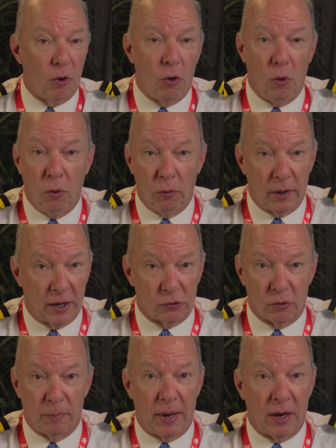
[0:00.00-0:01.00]
a whole
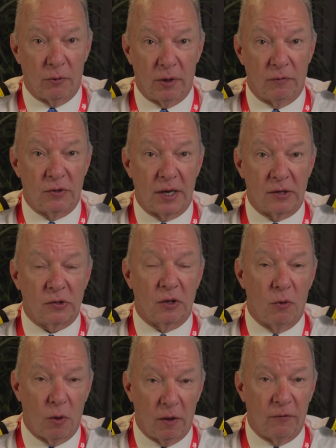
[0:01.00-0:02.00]
extra battery of tests
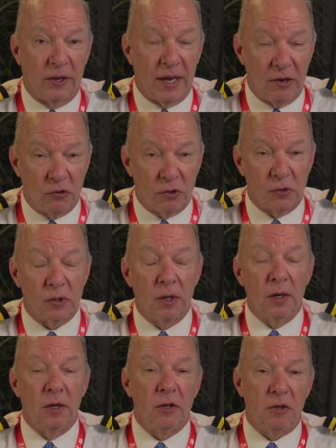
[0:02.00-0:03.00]
and qualifications
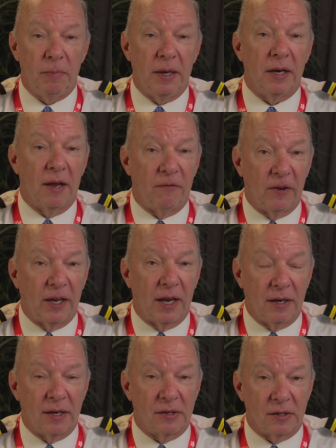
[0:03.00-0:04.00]
to be an
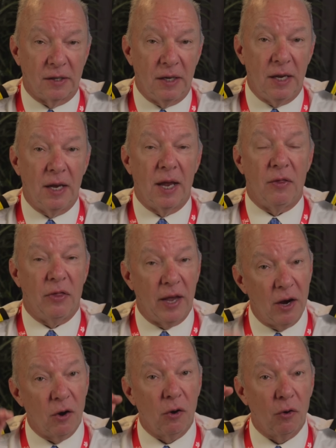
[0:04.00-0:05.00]
FAA designee, and
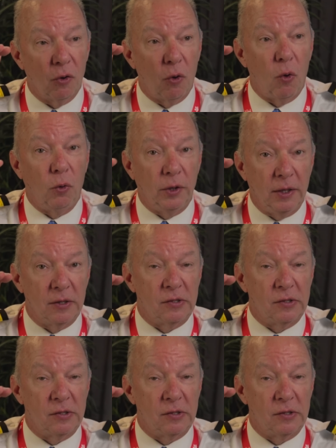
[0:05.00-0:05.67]
they are holding the